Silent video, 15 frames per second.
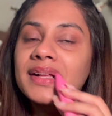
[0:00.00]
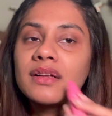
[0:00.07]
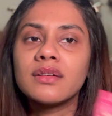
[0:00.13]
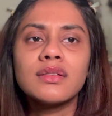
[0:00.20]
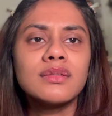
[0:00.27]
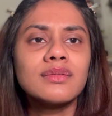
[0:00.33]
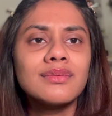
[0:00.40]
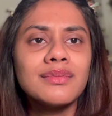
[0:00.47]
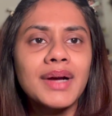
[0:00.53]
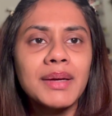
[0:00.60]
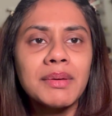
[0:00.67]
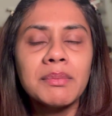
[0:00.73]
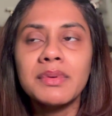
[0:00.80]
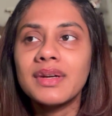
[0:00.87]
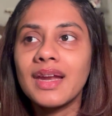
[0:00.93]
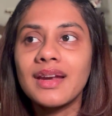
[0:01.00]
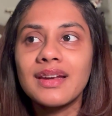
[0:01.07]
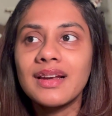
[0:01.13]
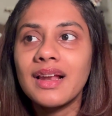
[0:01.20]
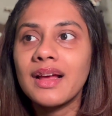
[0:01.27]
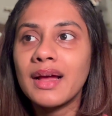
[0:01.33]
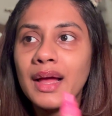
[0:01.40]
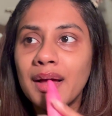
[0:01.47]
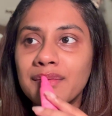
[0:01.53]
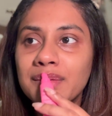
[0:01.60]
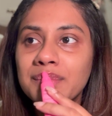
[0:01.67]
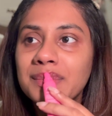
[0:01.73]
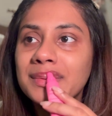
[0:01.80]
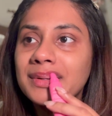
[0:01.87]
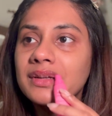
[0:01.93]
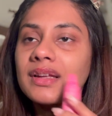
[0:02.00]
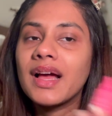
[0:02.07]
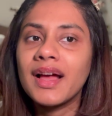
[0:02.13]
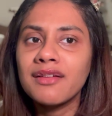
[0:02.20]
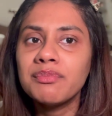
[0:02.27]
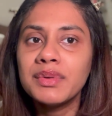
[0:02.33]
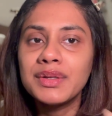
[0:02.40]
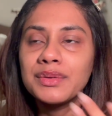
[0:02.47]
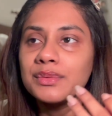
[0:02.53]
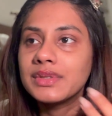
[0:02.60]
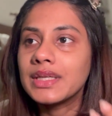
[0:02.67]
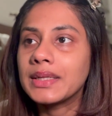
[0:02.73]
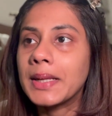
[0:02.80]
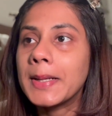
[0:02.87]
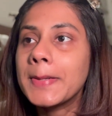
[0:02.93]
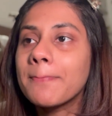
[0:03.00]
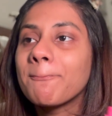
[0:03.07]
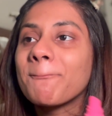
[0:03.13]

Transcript: Oh, why am I pretending like I have been using this?